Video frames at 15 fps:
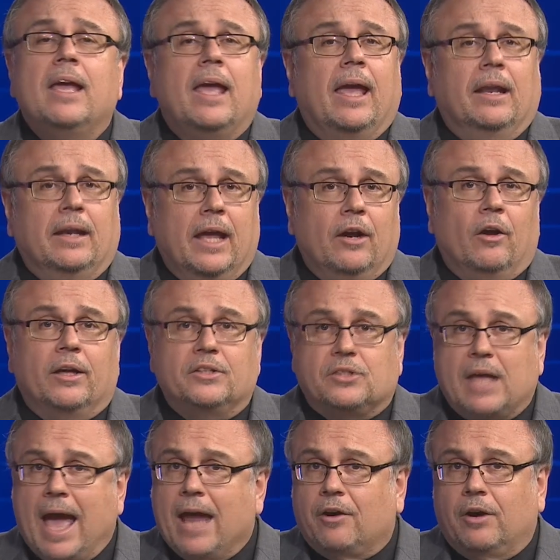And then on
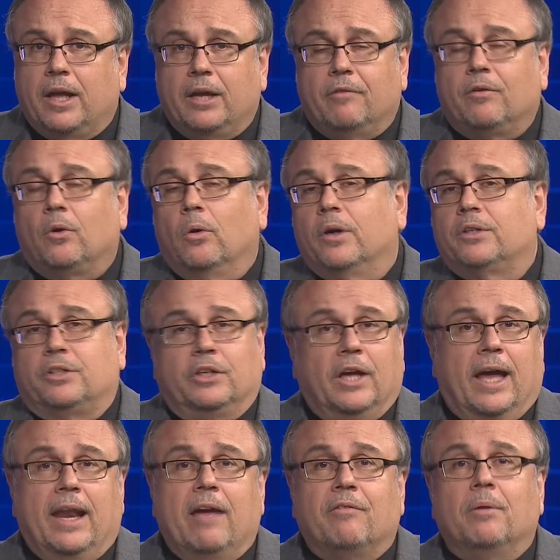Saturday, of course, you've
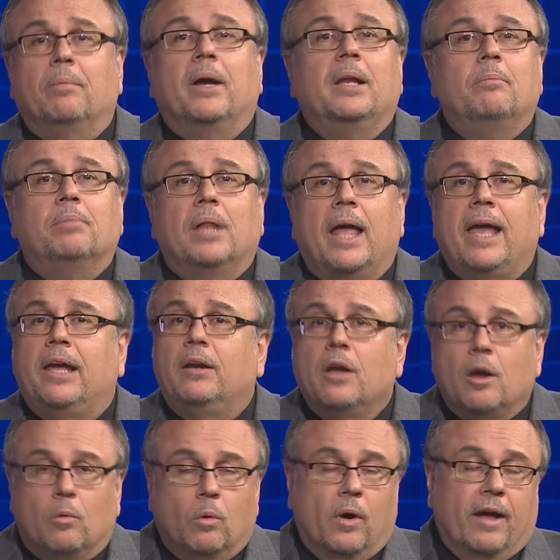got got everybody playing.
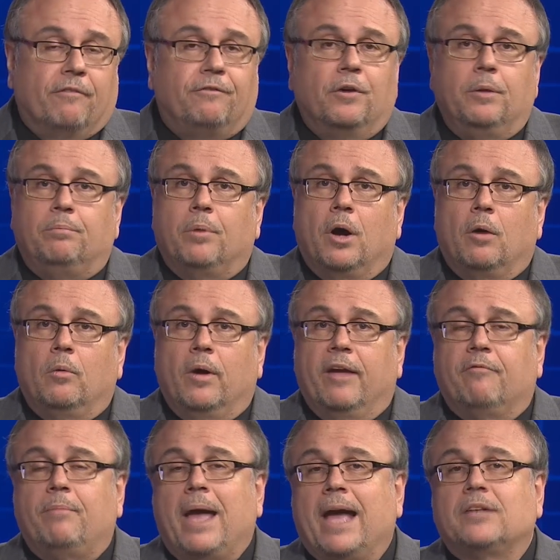We'll have football, we'll
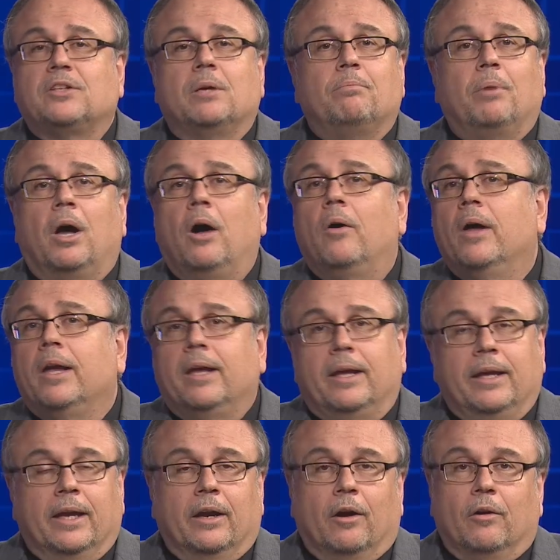have basketball.
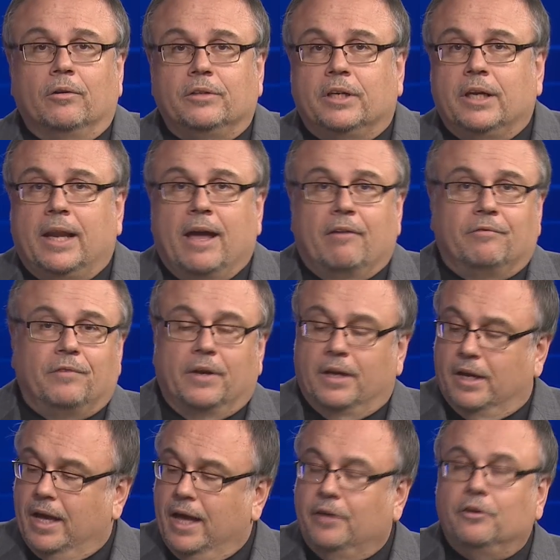You know, you could have uh,
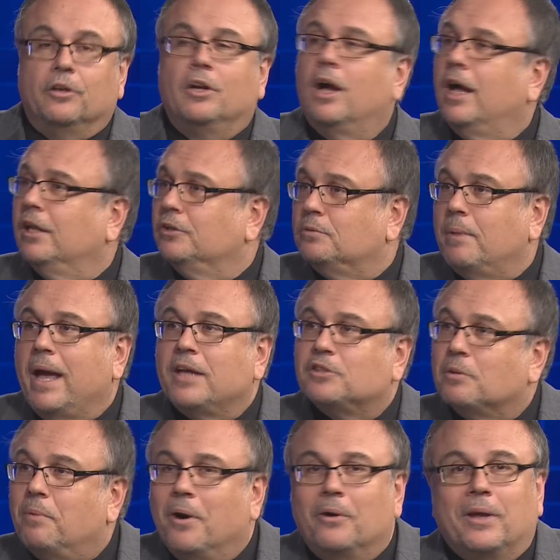100 college
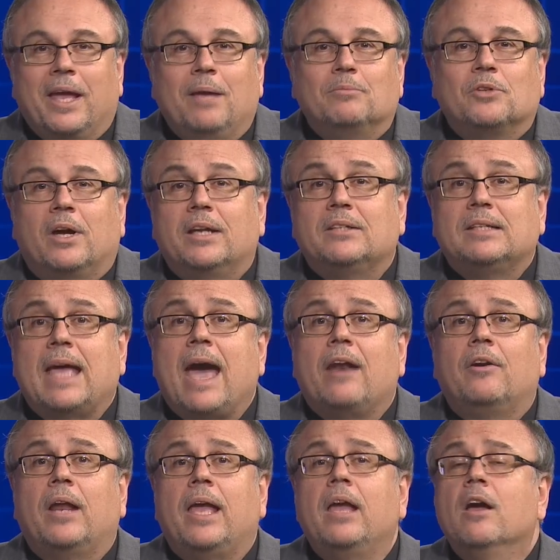basketball games on a
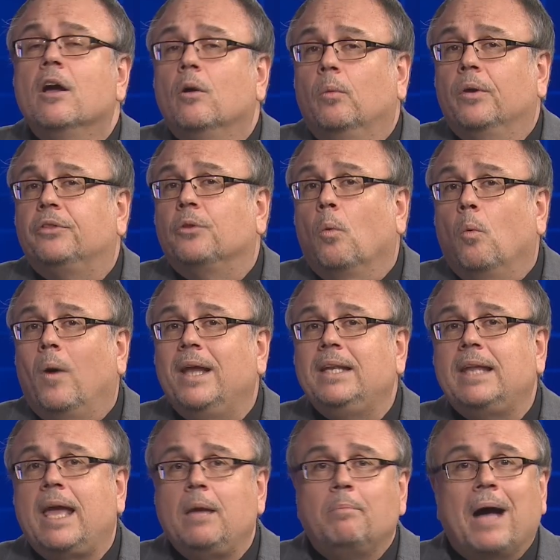Saturday. With the one
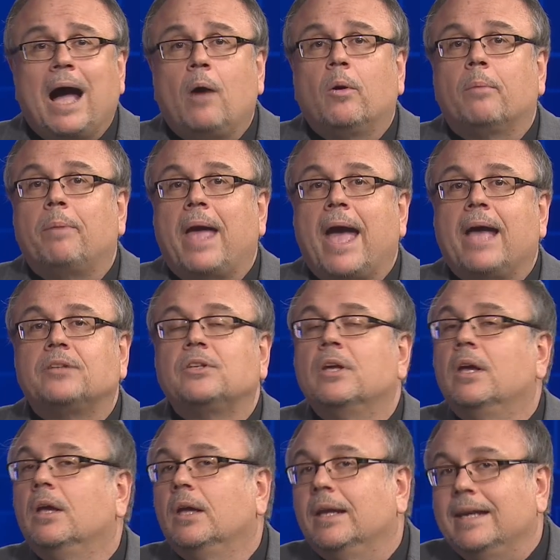day power pass,
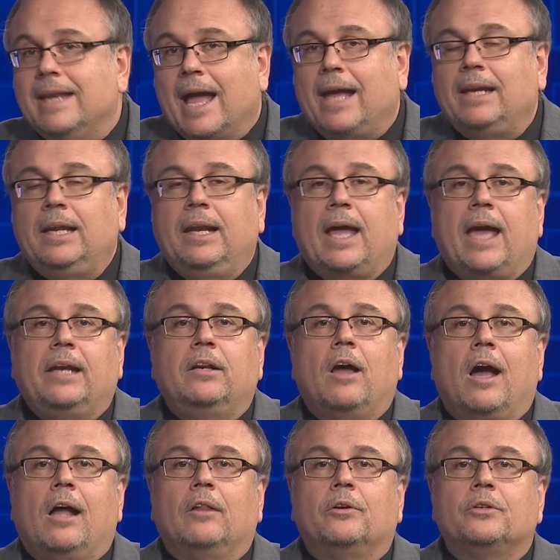
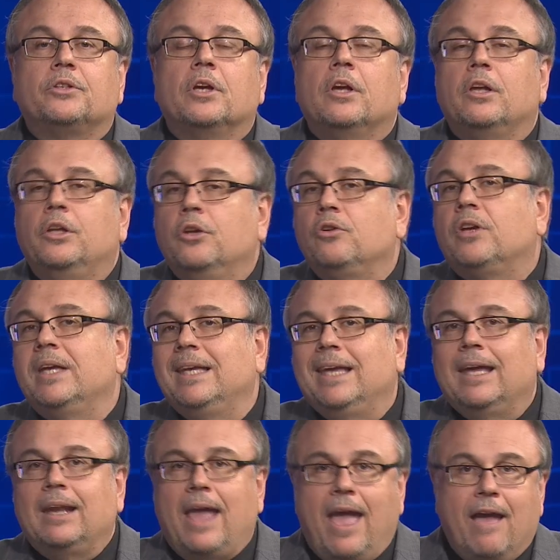$99, you can
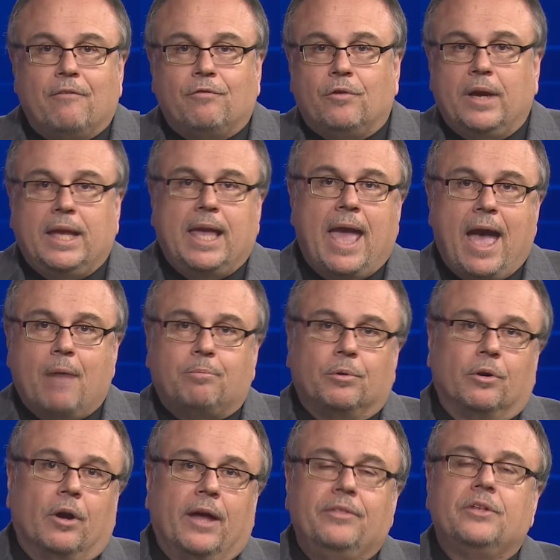get every
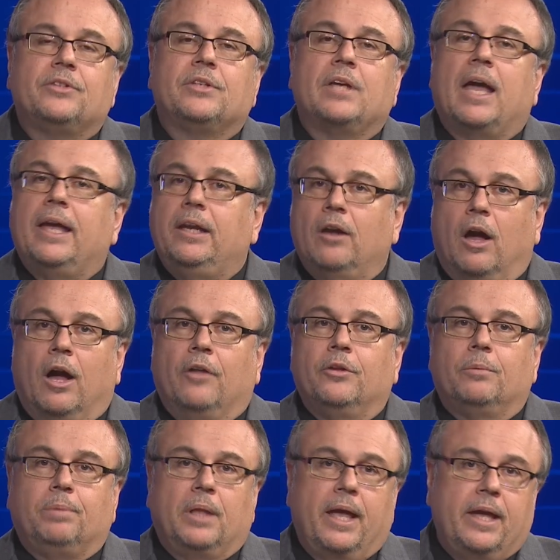capper on the site, all their
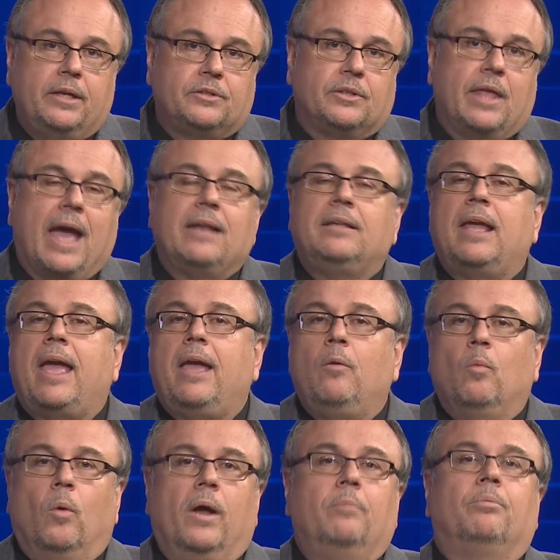plays that day,
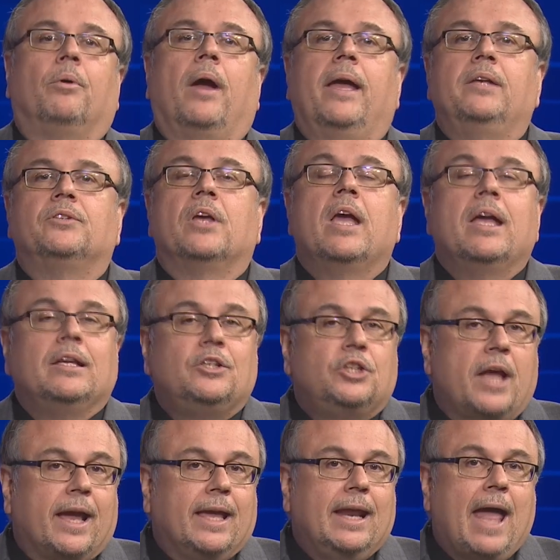one price.
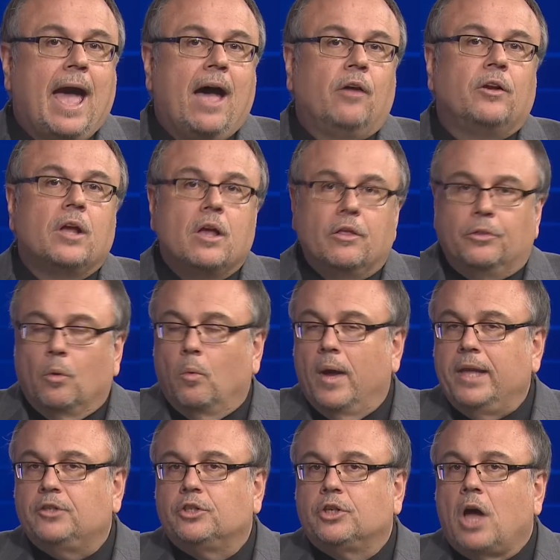Check it out, the
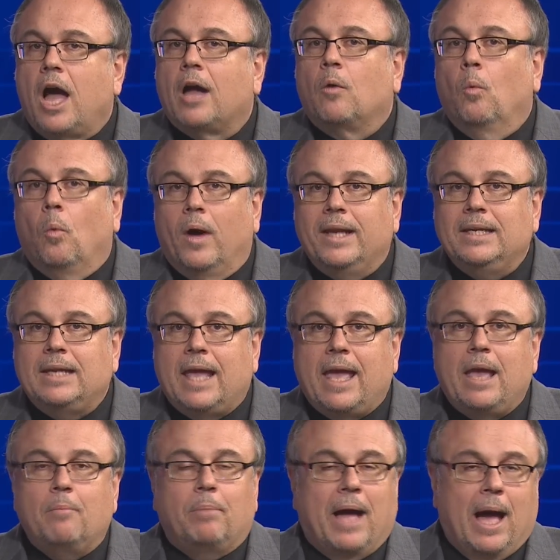Wager Talk one
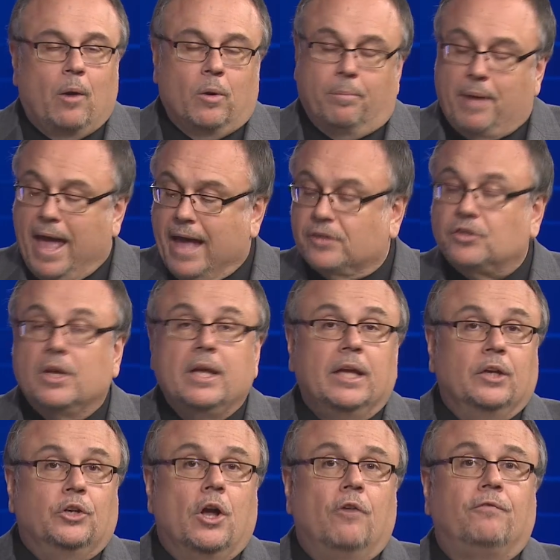day power pass.
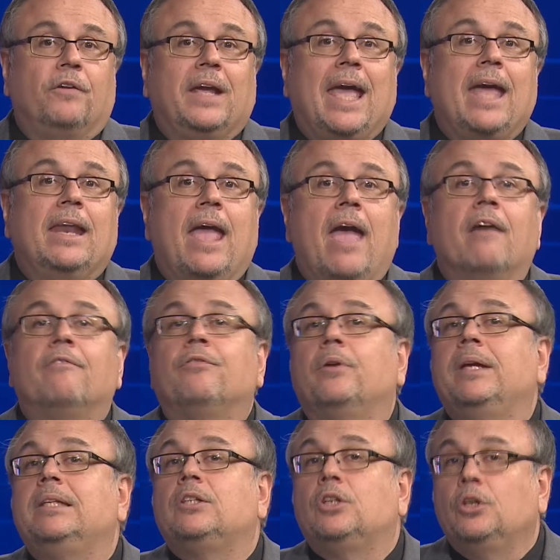And don't forget,
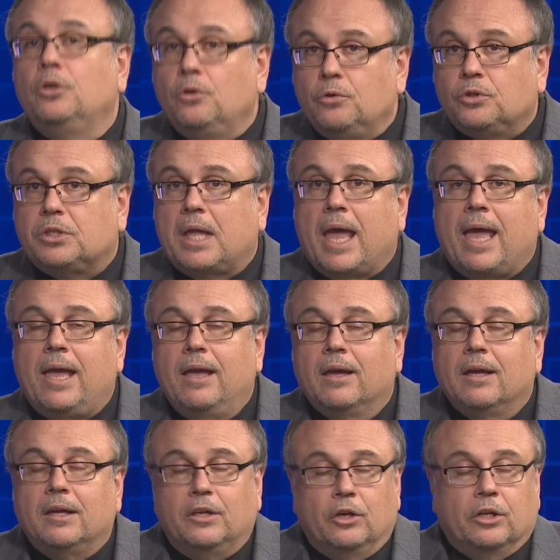every Tuesday,
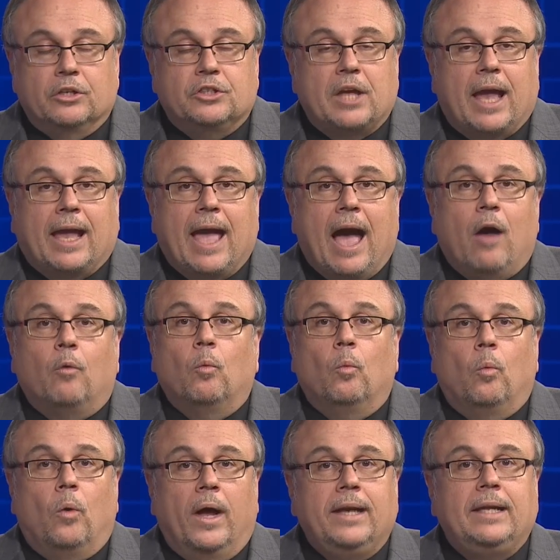you can check out
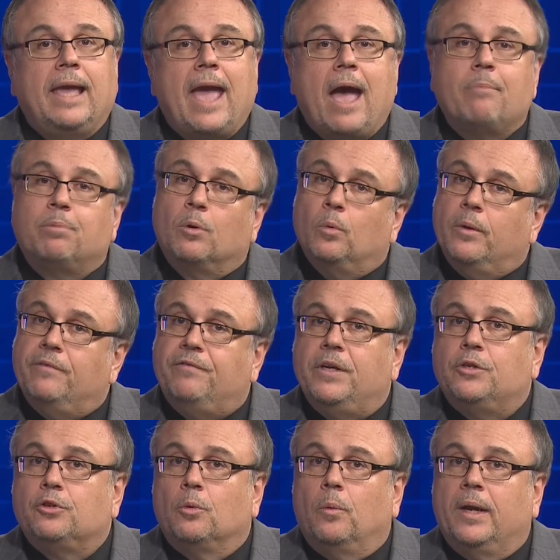one capper. We
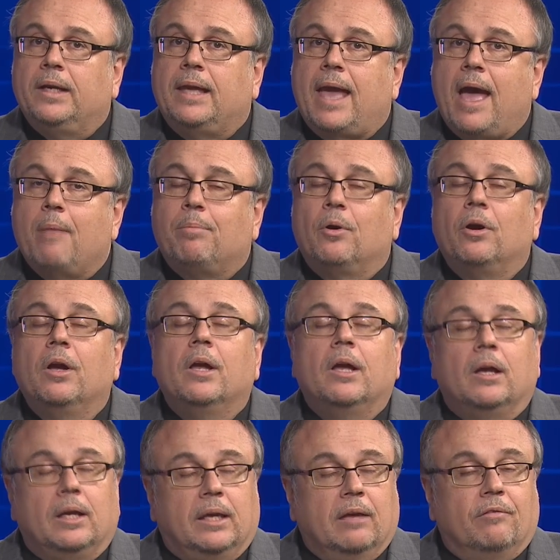feature one capper,
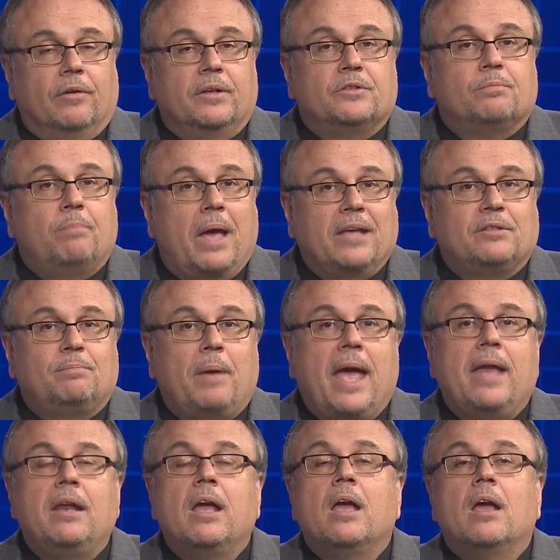give his best
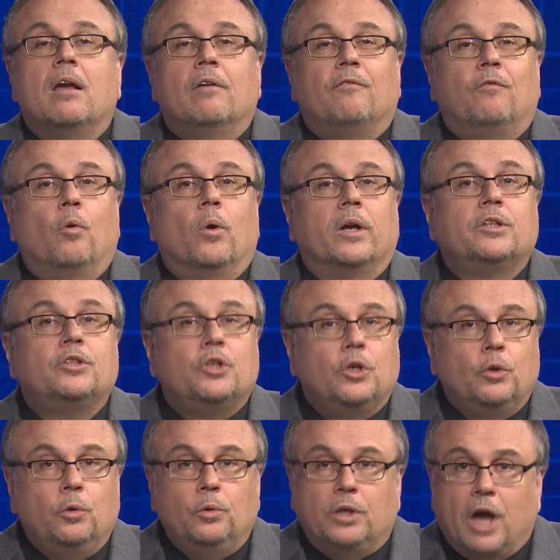bet for
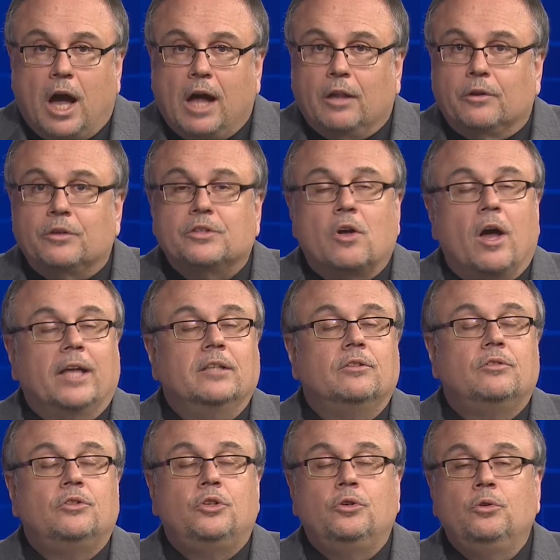$2 on,
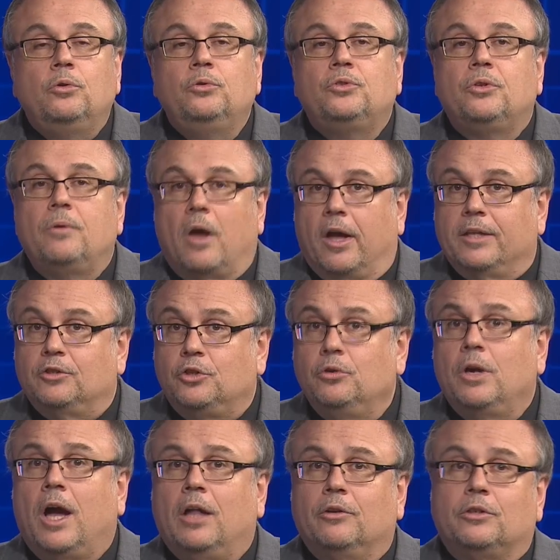Tuesday, on
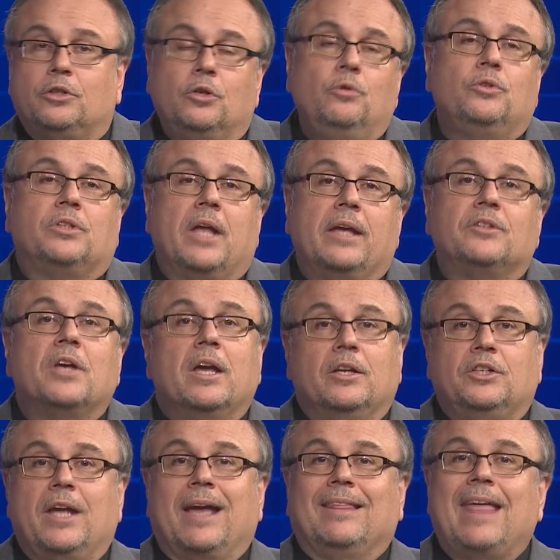$2 Tuesdays.
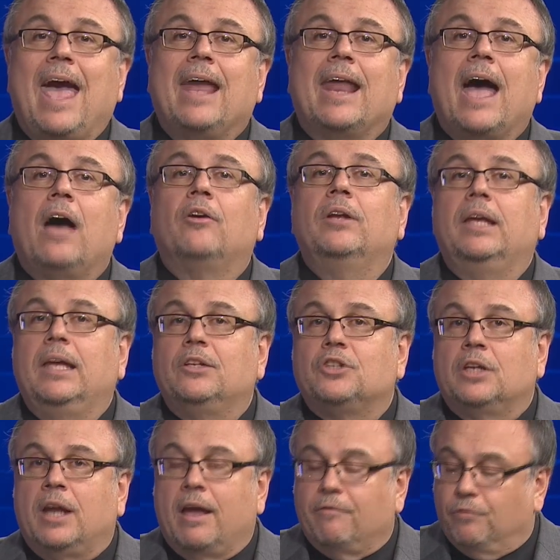Check that out each
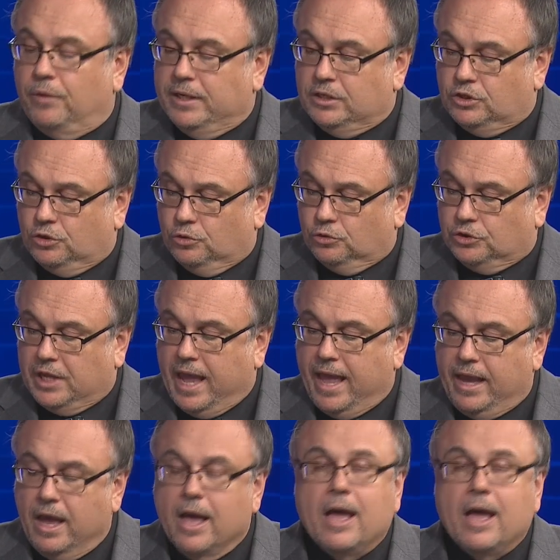and every Tuesday.